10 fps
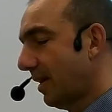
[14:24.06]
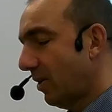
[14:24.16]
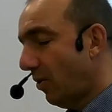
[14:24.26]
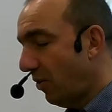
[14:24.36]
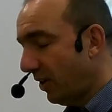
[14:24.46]

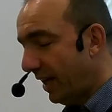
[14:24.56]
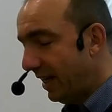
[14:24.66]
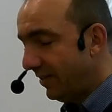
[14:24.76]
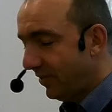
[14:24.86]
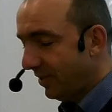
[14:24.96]
God
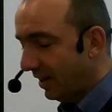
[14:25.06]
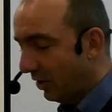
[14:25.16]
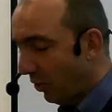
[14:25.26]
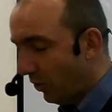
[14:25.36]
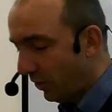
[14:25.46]
is a
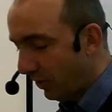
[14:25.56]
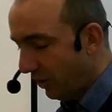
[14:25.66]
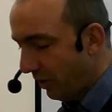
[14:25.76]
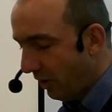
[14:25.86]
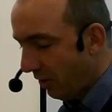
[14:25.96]
God
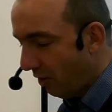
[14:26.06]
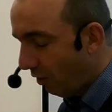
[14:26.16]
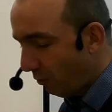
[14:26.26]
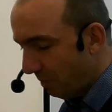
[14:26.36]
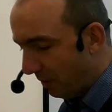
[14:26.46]

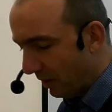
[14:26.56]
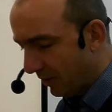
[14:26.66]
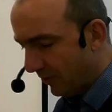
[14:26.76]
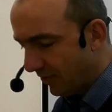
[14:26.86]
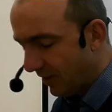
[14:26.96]
of miracles,